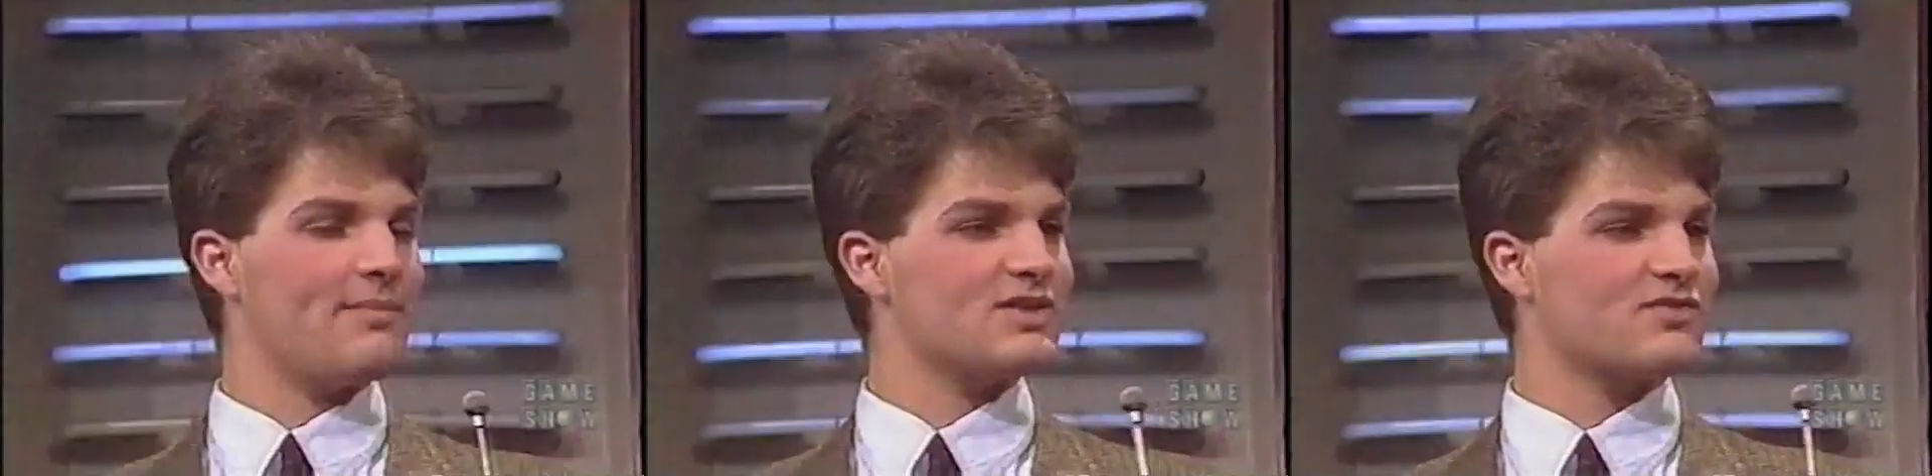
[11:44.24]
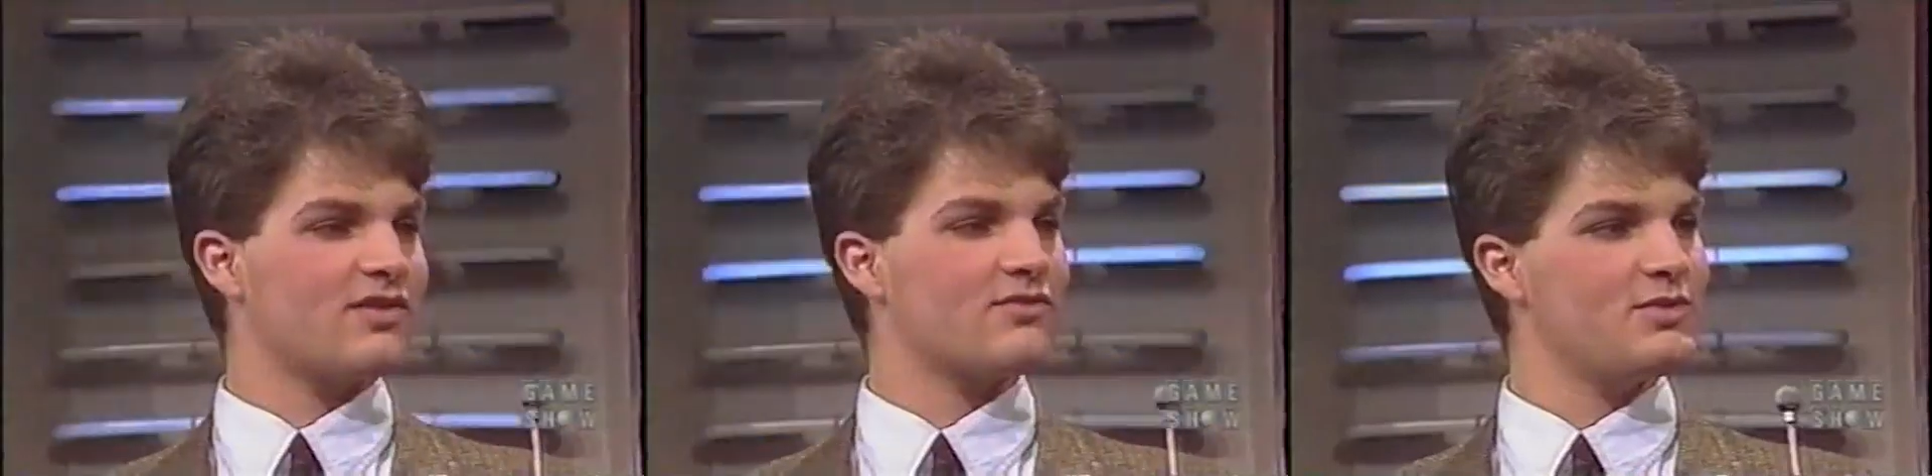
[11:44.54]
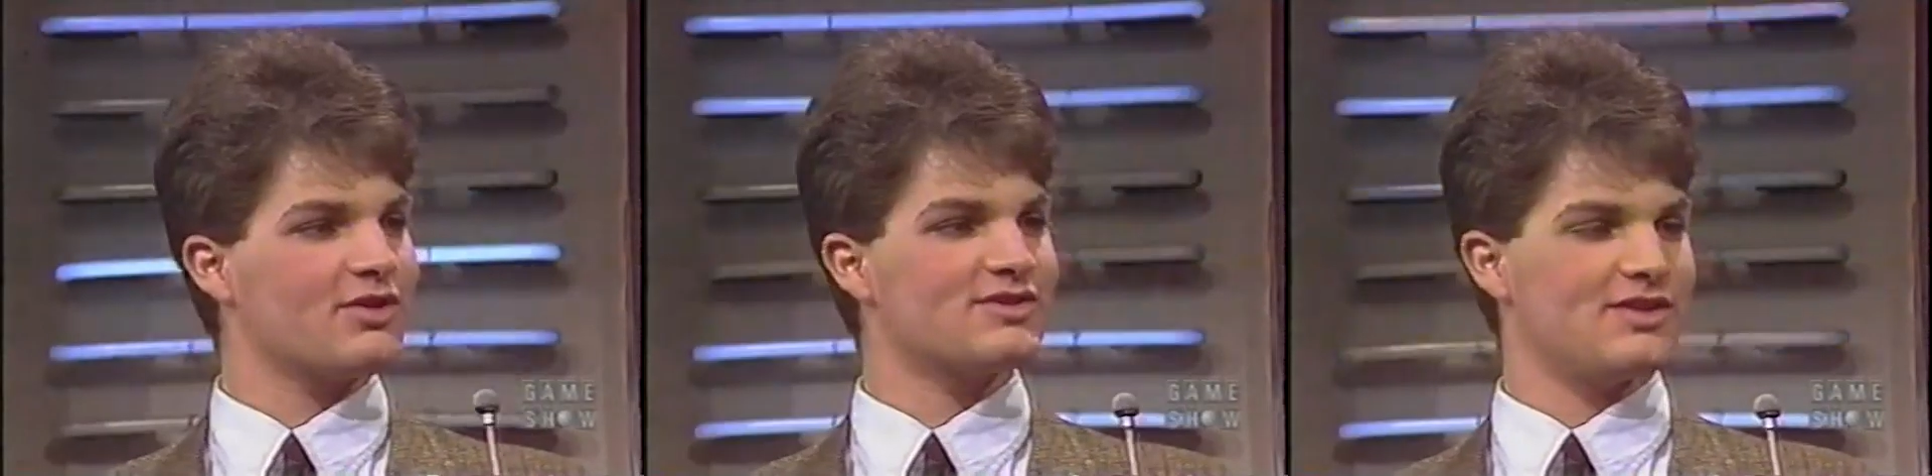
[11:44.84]
best friend from New
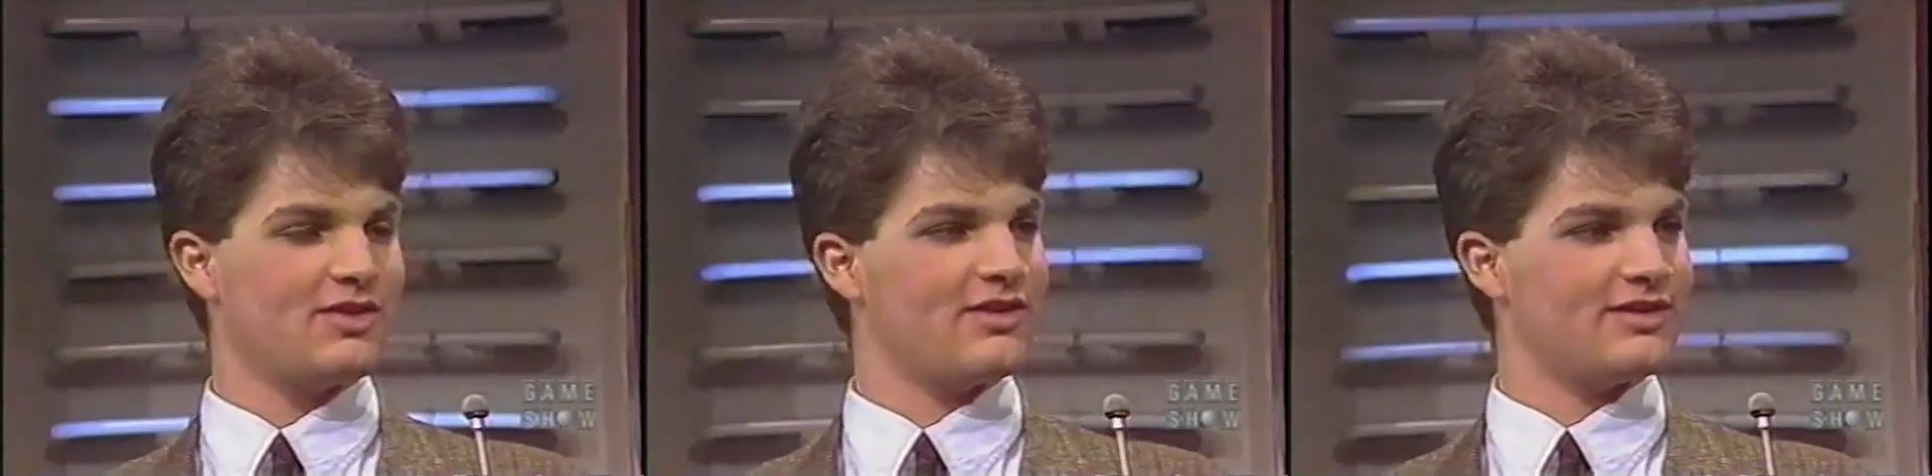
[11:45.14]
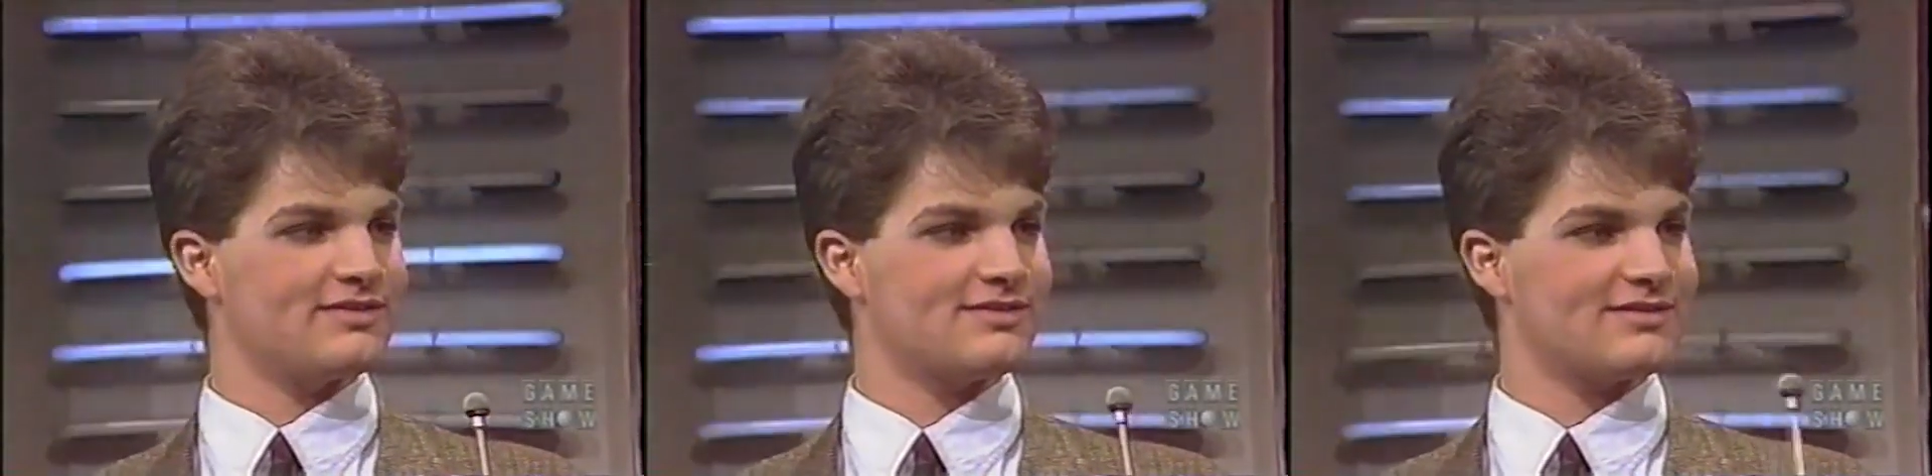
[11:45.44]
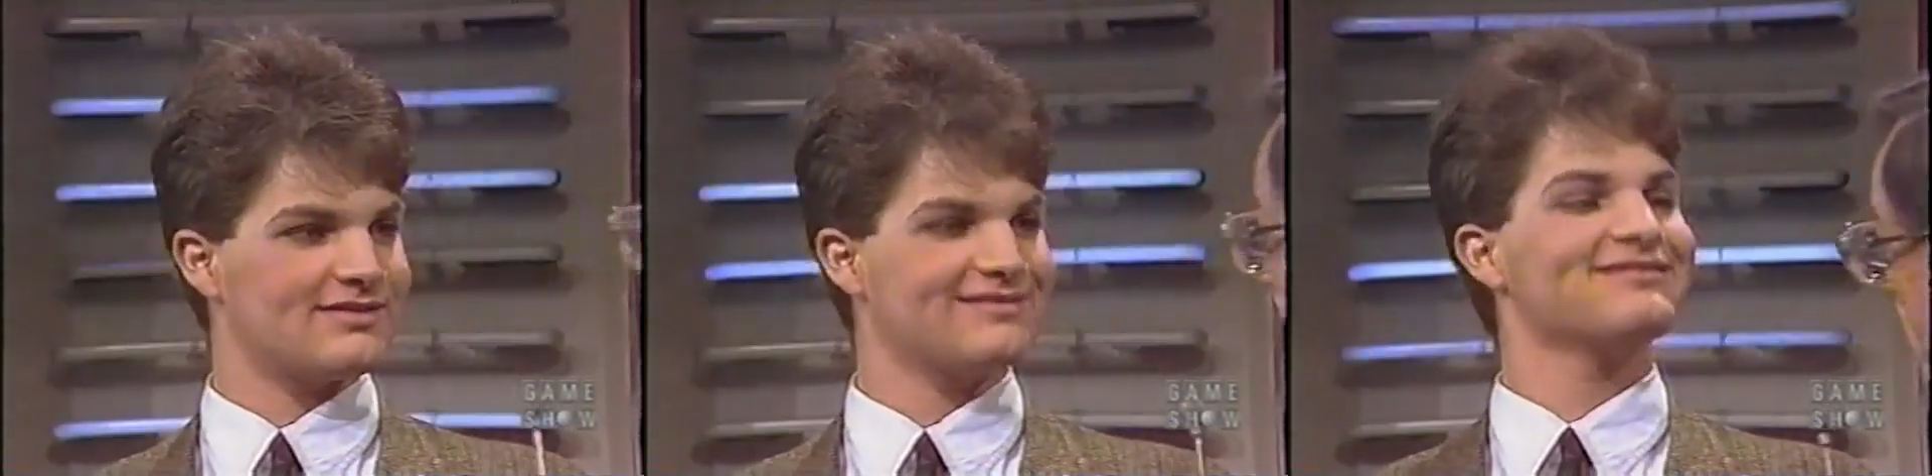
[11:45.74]
York is in the audience. Your
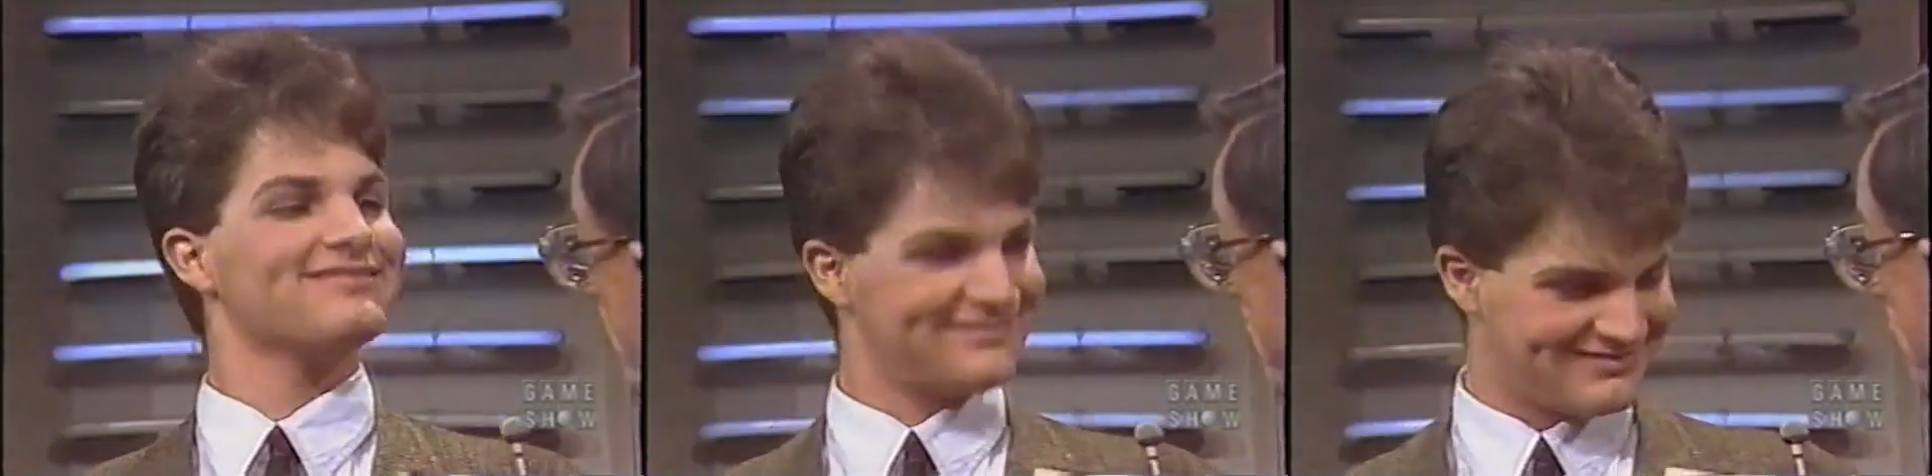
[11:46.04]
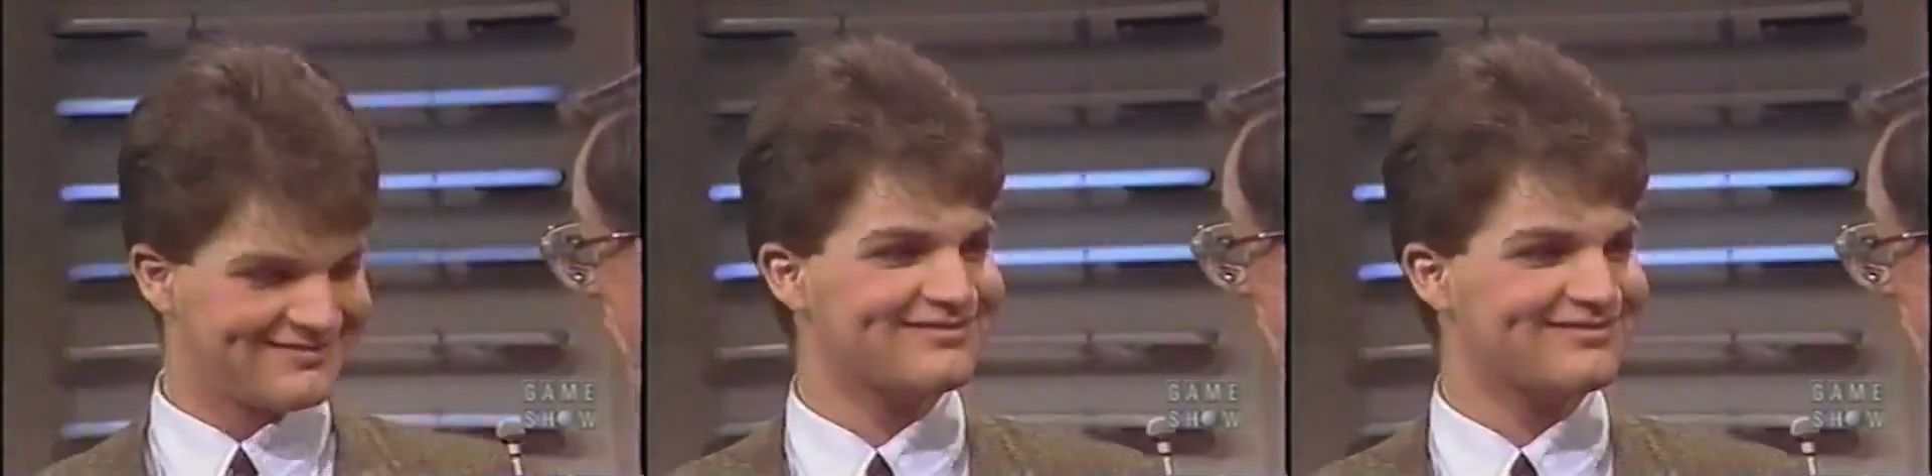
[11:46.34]
best friend from New York?